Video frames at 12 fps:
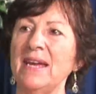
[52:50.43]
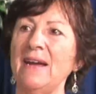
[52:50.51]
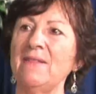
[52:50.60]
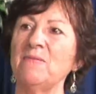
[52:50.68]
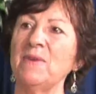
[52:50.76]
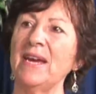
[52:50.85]

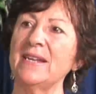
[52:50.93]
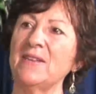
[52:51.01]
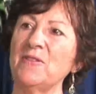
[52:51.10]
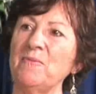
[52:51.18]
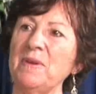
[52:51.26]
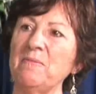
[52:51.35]
and then we had
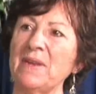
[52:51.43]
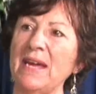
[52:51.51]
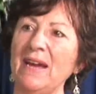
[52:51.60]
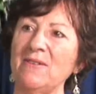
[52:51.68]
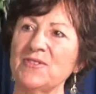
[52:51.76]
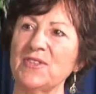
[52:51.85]
other people
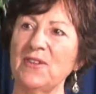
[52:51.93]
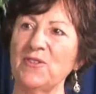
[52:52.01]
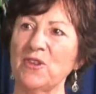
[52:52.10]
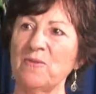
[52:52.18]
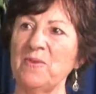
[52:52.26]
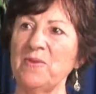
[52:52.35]
outside
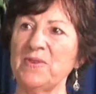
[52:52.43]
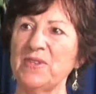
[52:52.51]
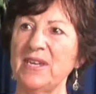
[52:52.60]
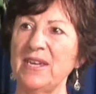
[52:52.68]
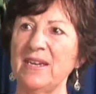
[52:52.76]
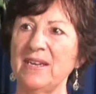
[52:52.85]
the
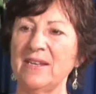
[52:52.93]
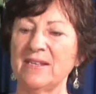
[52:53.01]
community.